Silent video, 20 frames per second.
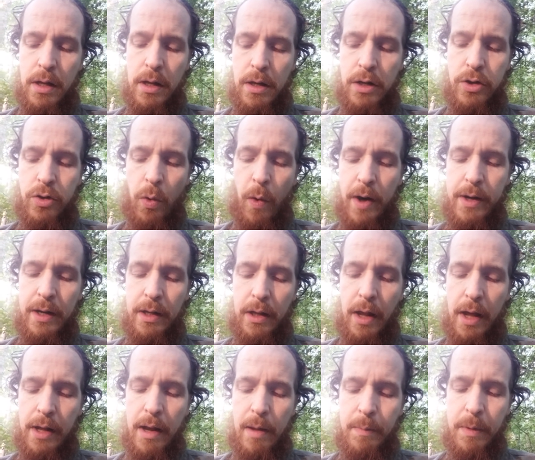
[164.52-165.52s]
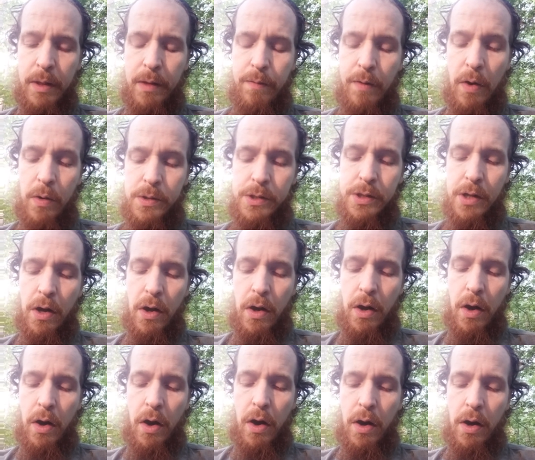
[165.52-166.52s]
Tried to line up the folks
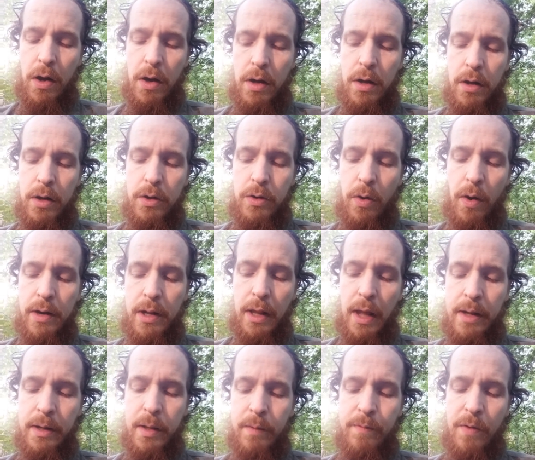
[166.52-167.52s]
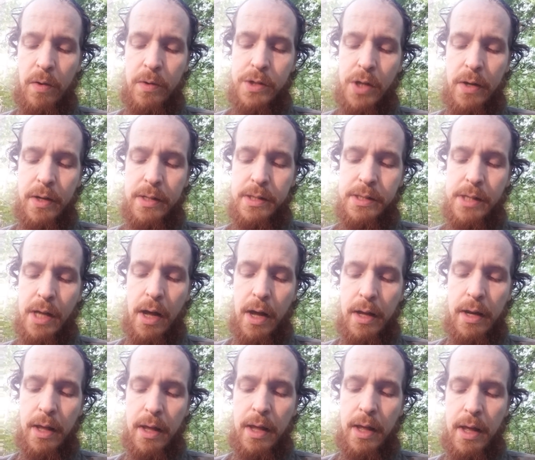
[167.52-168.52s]
on his side,